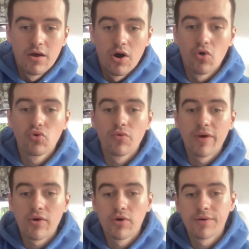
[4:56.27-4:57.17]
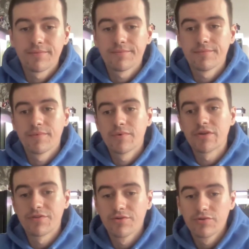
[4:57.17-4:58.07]
All going well,
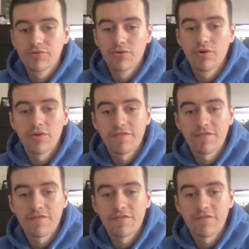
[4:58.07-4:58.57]
you get through to